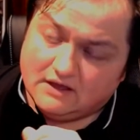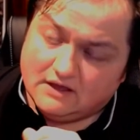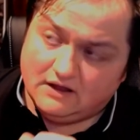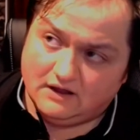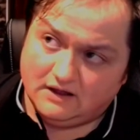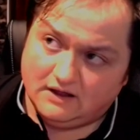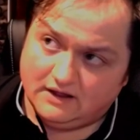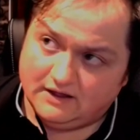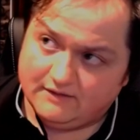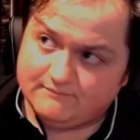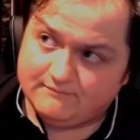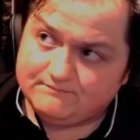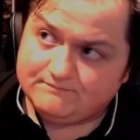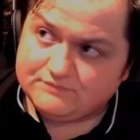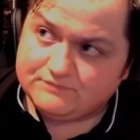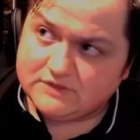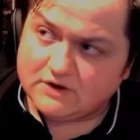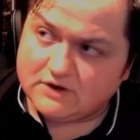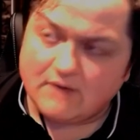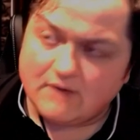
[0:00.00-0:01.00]
I
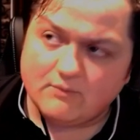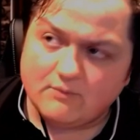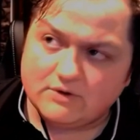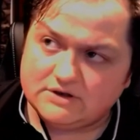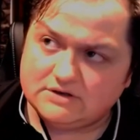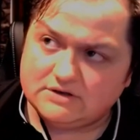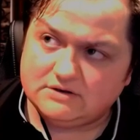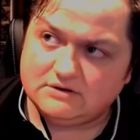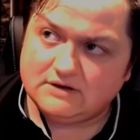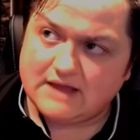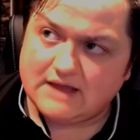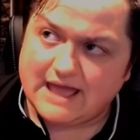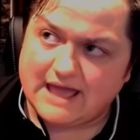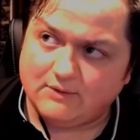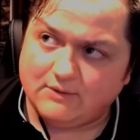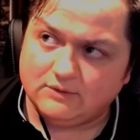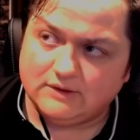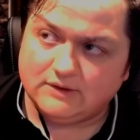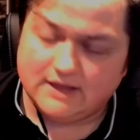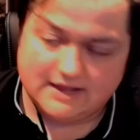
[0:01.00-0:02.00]
wouldn't
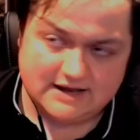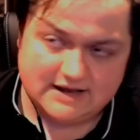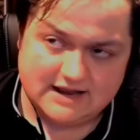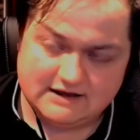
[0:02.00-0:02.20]
outline